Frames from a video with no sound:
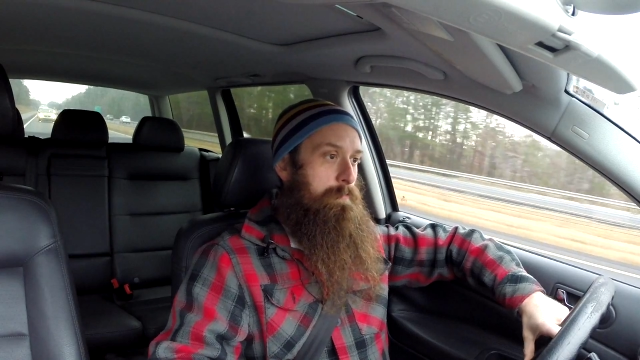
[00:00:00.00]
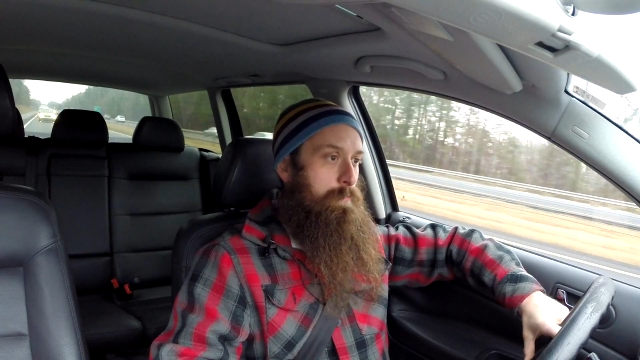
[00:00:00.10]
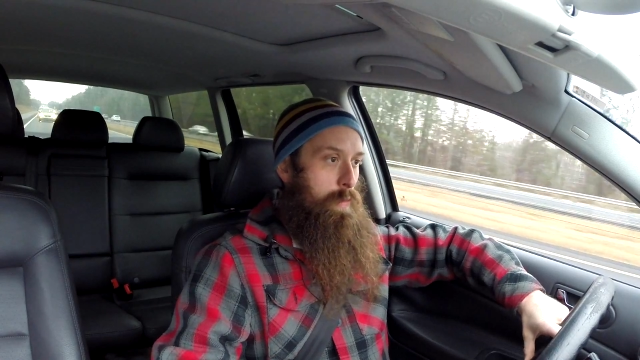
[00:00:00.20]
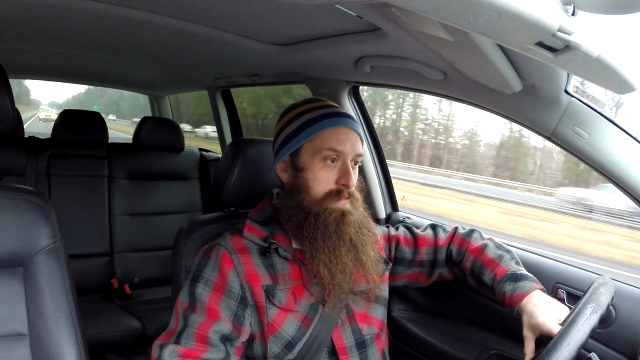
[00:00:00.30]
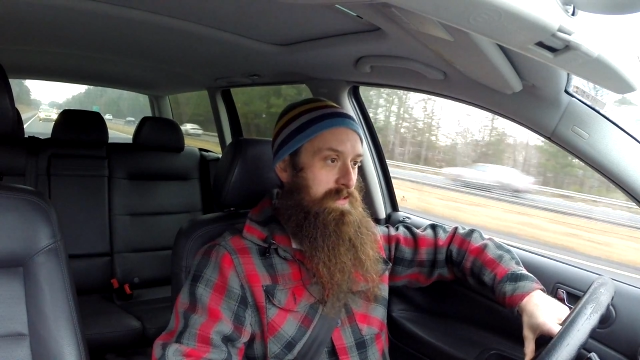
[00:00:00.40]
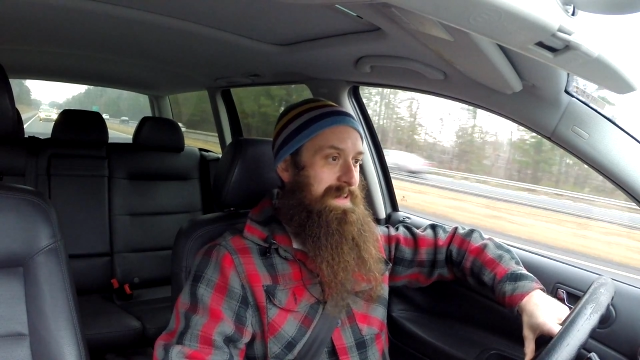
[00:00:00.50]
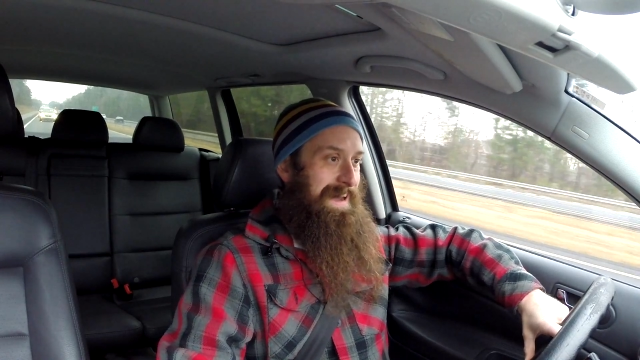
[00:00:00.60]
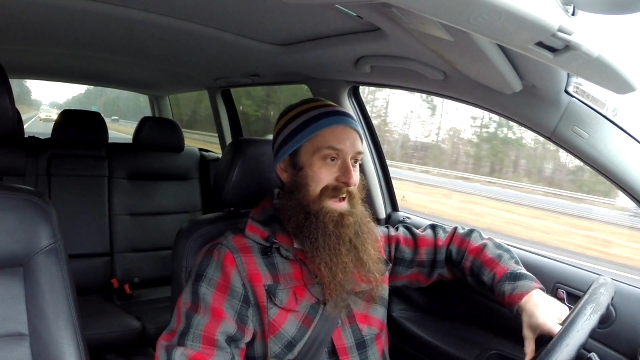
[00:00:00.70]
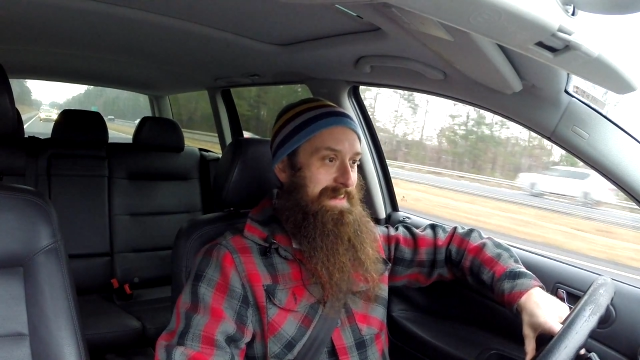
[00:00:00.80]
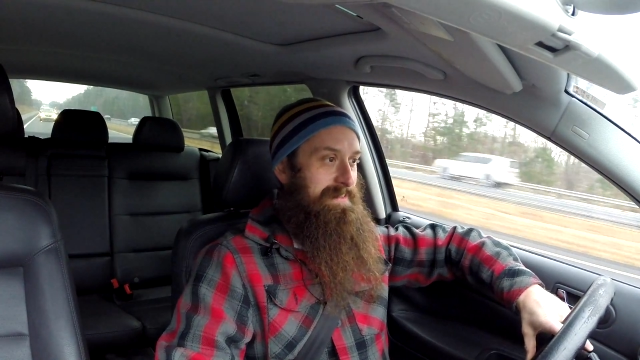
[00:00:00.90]
the forced
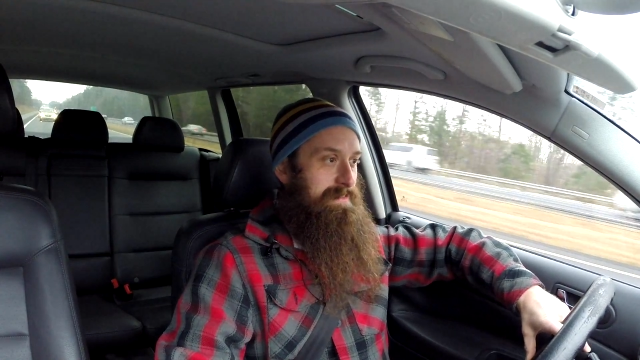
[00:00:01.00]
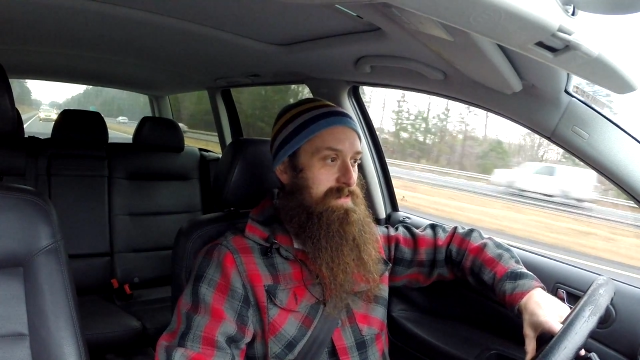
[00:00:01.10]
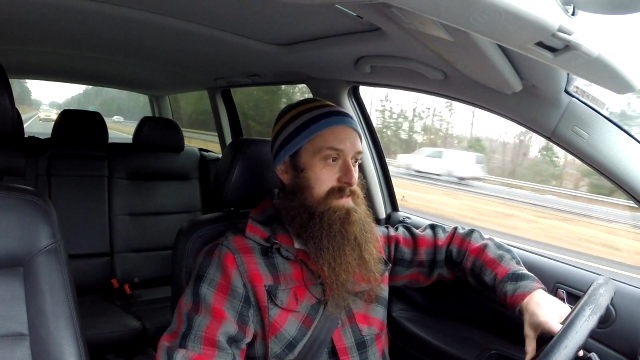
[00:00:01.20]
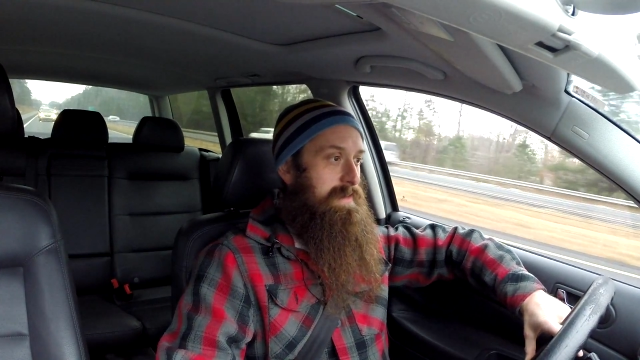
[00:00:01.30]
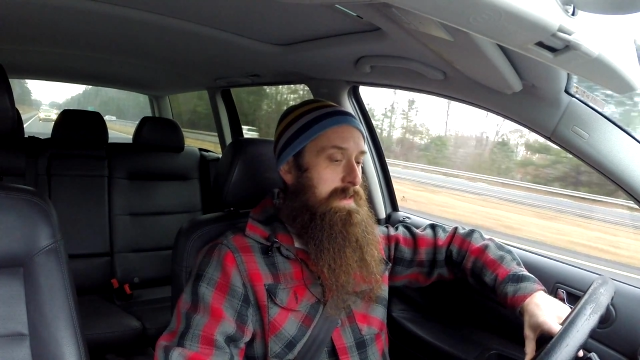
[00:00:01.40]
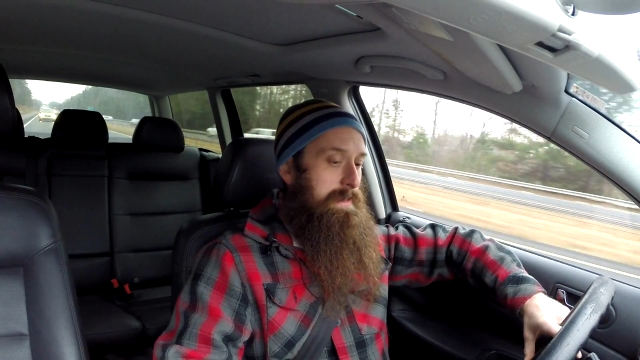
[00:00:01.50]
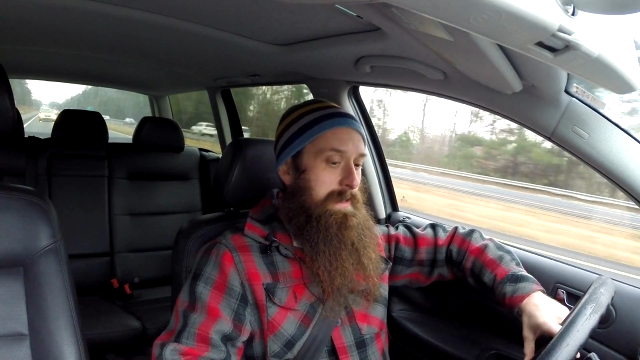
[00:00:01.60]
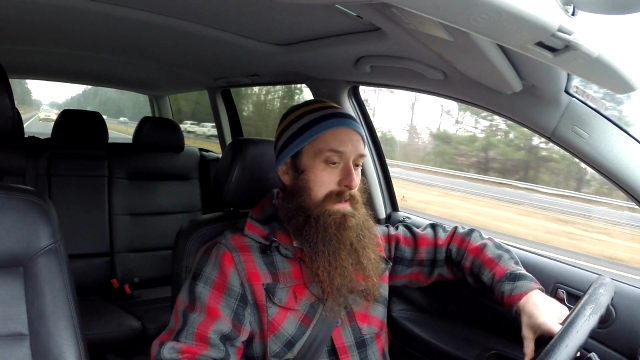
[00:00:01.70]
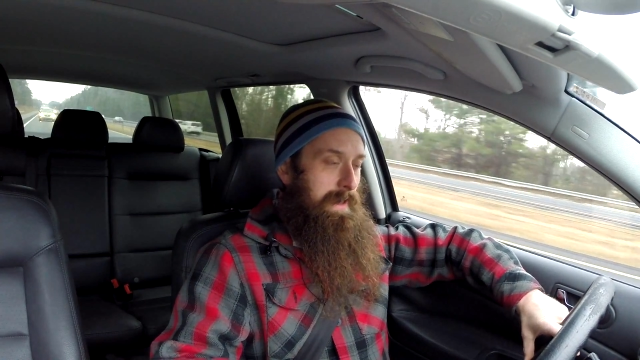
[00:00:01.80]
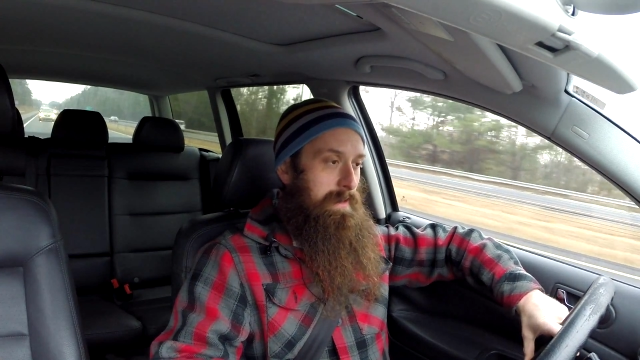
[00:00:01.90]
guidance
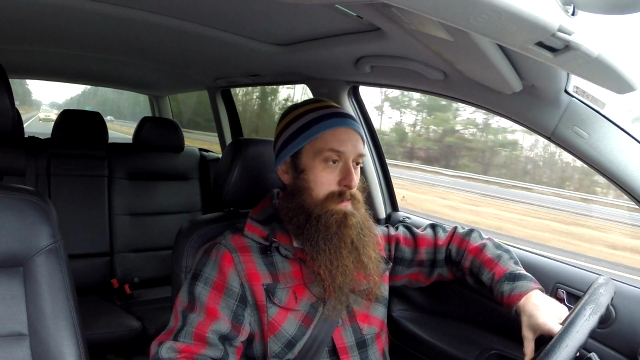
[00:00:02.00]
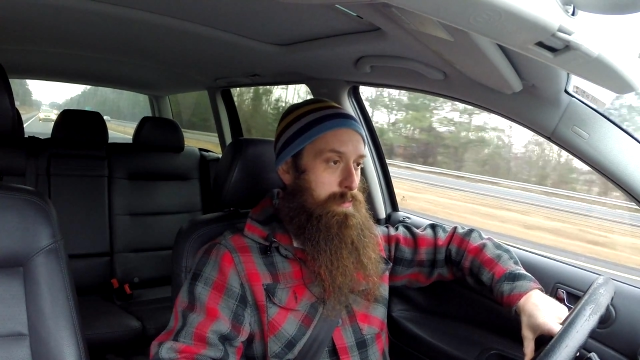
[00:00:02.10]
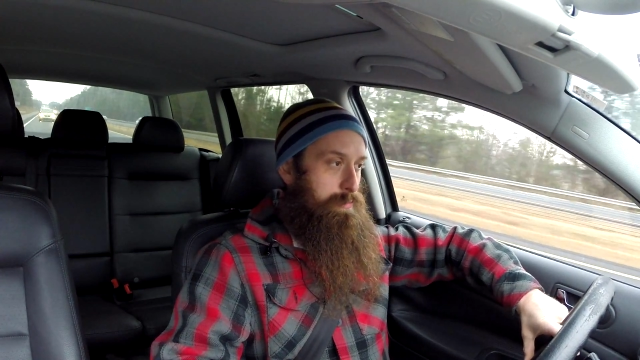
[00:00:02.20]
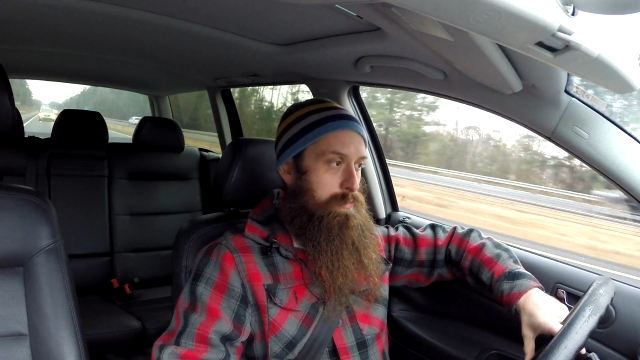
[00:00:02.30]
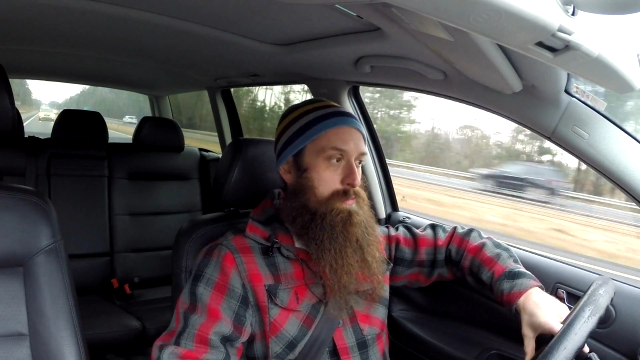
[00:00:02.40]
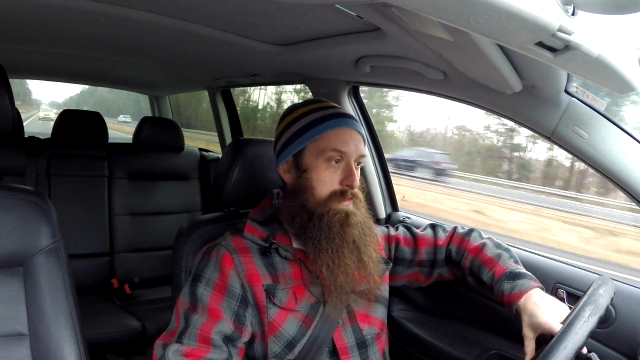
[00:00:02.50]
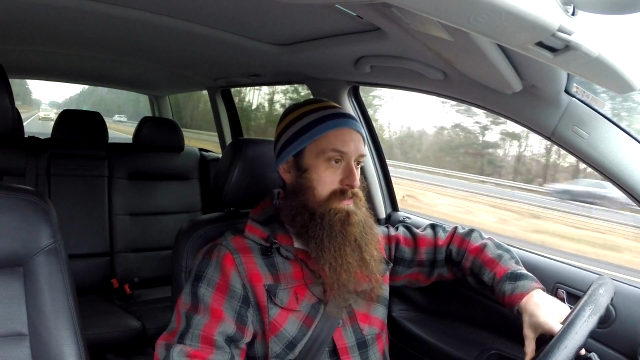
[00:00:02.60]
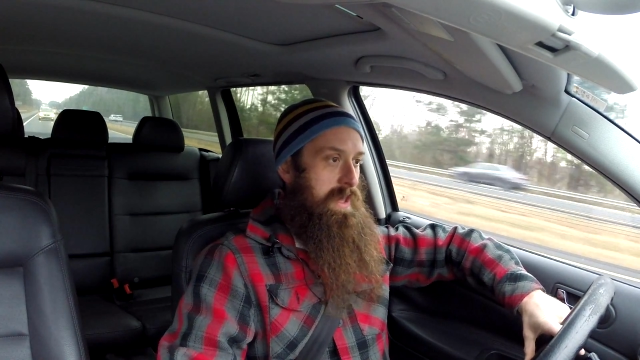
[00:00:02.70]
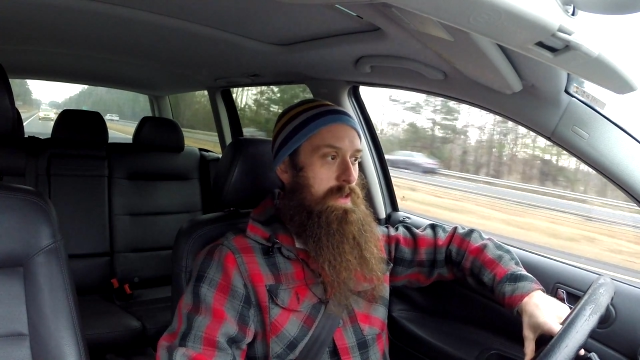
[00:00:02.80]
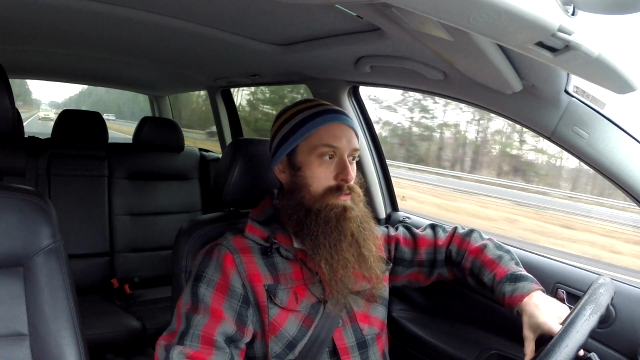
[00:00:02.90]
through the
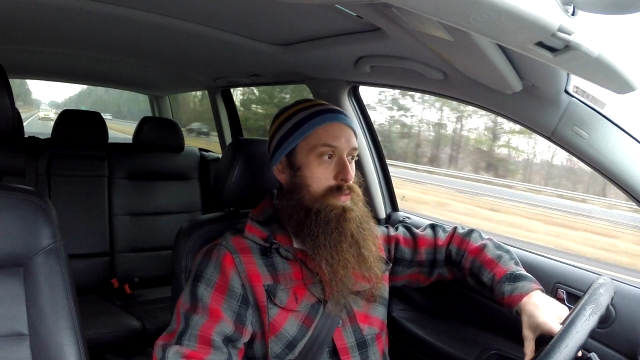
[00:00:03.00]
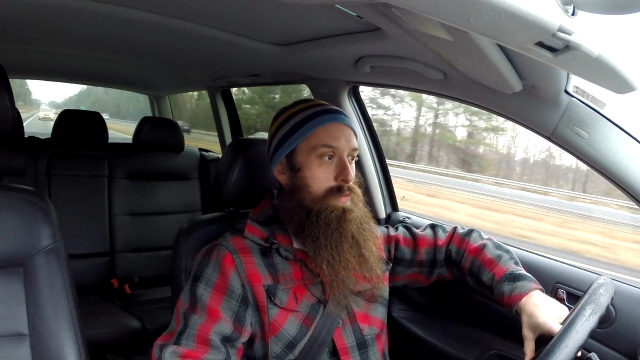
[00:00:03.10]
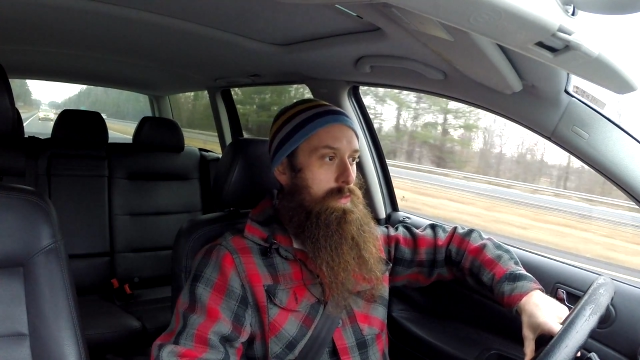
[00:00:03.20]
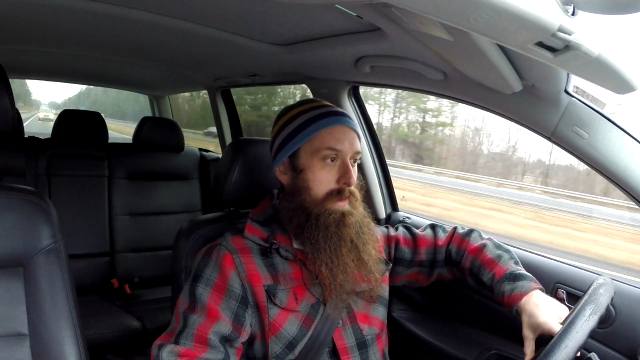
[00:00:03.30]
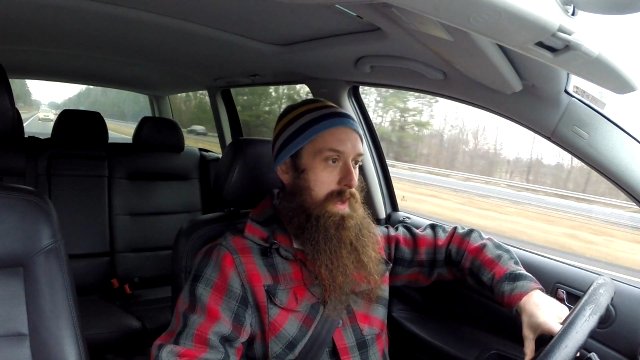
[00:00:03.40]
scan tool